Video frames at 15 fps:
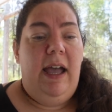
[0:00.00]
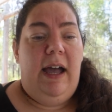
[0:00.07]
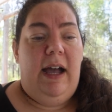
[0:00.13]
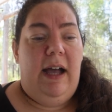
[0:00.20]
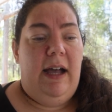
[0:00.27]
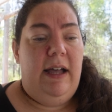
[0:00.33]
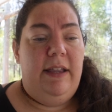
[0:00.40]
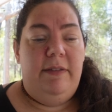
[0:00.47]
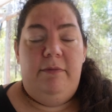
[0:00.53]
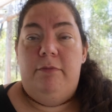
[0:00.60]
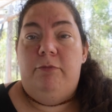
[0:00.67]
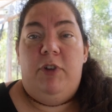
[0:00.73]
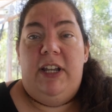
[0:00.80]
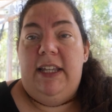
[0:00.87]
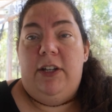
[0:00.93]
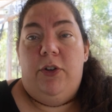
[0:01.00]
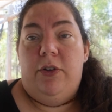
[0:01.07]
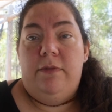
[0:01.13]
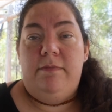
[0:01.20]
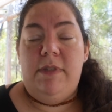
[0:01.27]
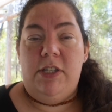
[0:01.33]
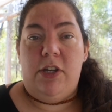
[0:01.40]
uh, really
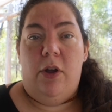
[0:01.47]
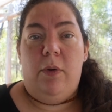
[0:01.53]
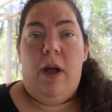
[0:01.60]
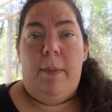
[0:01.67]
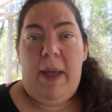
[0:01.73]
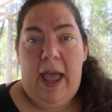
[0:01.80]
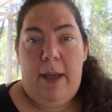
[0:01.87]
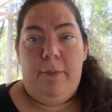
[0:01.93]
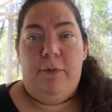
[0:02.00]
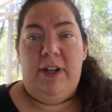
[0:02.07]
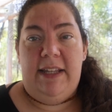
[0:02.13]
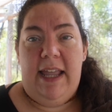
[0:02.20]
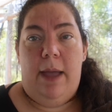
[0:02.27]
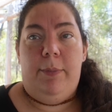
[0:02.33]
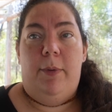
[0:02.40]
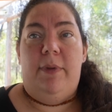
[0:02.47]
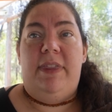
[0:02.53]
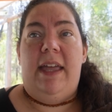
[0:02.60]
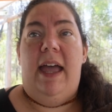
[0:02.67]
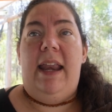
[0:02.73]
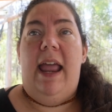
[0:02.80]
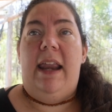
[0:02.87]
good. So I'm ha really happy with
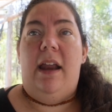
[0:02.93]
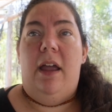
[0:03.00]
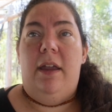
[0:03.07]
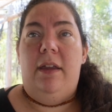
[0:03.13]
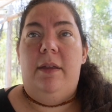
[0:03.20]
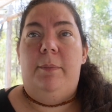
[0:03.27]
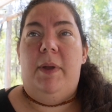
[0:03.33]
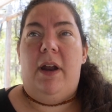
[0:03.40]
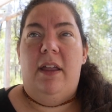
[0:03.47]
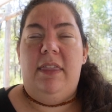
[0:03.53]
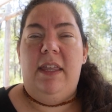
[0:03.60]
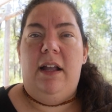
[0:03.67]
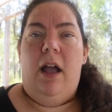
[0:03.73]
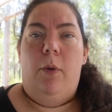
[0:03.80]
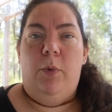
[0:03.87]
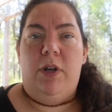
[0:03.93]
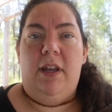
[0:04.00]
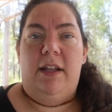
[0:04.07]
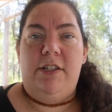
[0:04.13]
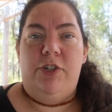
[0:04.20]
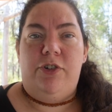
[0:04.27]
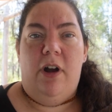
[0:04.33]
that. And I, but I think I would
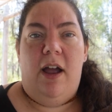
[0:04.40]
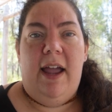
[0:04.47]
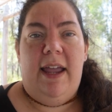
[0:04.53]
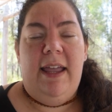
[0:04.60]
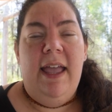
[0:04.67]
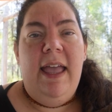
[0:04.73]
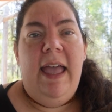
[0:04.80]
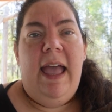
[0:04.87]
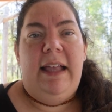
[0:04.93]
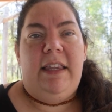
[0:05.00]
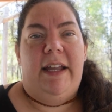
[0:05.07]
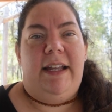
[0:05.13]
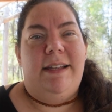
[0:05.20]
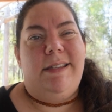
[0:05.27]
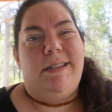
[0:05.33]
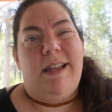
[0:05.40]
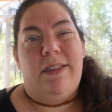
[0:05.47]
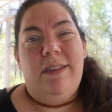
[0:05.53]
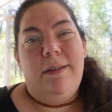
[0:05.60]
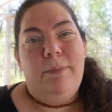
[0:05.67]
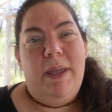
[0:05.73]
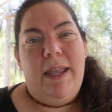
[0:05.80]
like to try like a
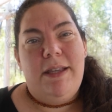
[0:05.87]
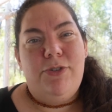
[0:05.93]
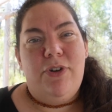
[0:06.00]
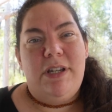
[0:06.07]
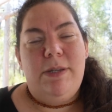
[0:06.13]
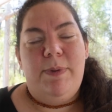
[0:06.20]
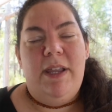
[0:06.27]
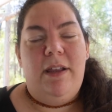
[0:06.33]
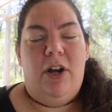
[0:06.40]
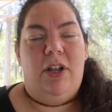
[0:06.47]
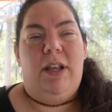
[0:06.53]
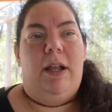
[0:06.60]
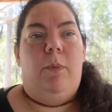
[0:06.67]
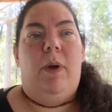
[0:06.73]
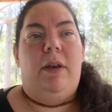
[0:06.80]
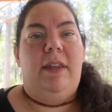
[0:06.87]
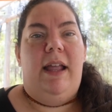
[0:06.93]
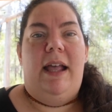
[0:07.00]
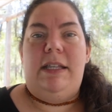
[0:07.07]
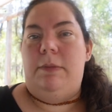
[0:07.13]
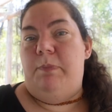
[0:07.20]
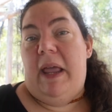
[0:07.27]
southern beans recipe, you know, like one that
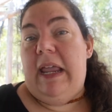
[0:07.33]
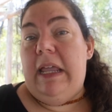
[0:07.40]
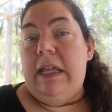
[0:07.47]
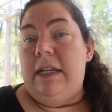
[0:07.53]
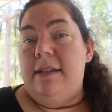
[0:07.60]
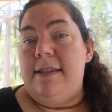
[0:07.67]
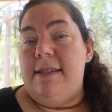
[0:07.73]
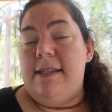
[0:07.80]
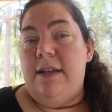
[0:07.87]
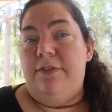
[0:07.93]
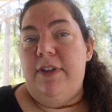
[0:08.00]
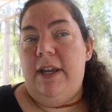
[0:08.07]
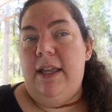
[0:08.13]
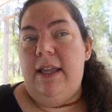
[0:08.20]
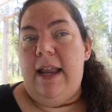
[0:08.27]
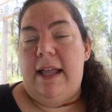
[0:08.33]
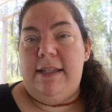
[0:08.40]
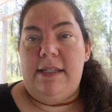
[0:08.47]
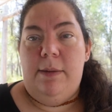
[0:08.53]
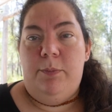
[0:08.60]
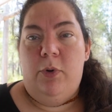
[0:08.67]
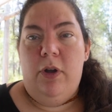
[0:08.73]
has bacon and stuff in it
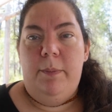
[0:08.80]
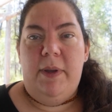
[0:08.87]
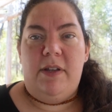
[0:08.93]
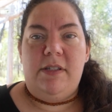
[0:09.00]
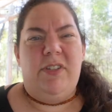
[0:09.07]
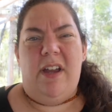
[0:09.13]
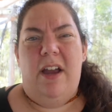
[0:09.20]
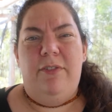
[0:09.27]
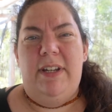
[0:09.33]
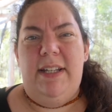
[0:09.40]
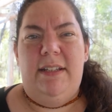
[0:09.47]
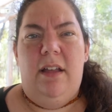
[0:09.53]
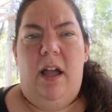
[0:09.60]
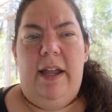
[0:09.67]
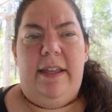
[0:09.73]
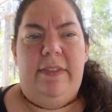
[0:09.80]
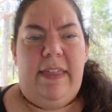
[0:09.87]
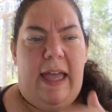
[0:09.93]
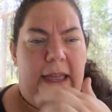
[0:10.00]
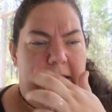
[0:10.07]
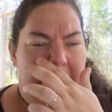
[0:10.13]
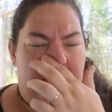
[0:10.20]
at some point because I really like
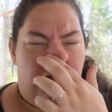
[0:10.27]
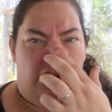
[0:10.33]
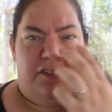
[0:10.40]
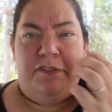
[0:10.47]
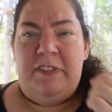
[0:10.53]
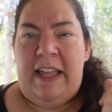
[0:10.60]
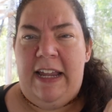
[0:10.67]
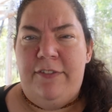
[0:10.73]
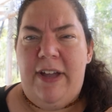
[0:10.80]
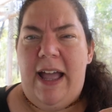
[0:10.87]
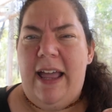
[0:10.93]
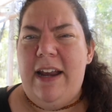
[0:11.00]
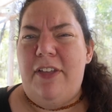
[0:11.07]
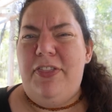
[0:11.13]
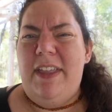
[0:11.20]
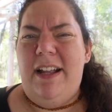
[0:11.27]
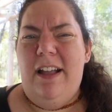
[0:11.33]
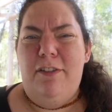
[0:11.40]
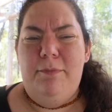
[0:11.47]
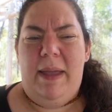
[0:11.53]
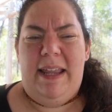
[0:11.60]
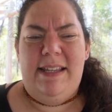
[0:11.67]
that sort of flavor. And I think
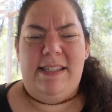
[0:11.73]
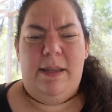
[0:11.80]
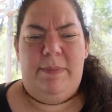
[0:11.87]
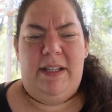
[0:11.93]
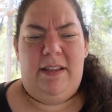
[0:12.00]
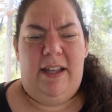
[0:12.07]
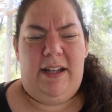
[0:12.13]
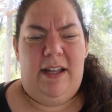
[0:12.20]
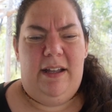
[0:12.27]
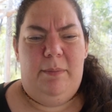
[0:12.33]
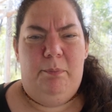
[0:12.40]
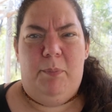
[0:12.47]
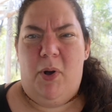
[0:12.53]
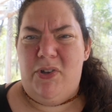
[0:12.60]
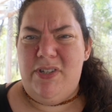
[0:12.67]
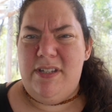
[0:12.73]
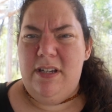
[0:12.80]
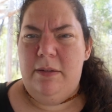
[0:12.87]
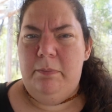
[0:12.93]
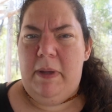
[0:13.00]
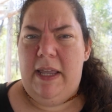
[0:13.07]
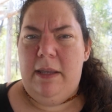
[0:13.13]
I made something like a
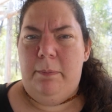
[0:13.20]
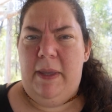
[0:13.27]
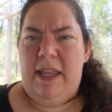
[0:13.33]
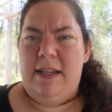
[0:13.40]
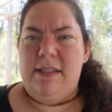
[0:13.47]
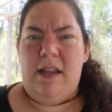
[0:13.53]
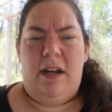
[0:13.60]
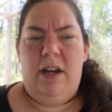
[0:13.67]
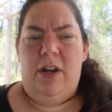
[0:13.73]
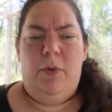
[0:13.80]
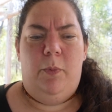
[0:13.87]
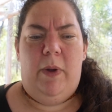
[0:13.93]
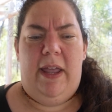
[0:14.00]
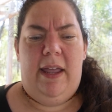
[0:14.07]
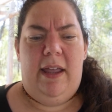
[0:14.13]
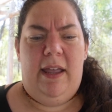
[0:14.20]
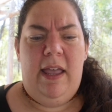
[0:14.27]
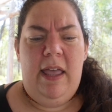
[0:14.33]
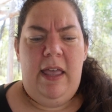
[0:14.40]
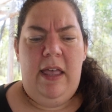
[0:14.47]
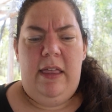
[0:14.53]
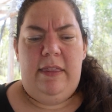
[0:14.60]
Boston baked beans. I don't know where
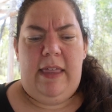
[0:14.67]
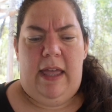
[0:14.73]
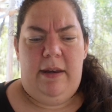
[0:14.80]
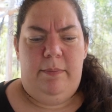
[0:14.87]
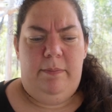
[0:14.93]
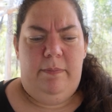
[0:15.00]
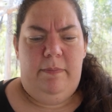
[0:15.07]
that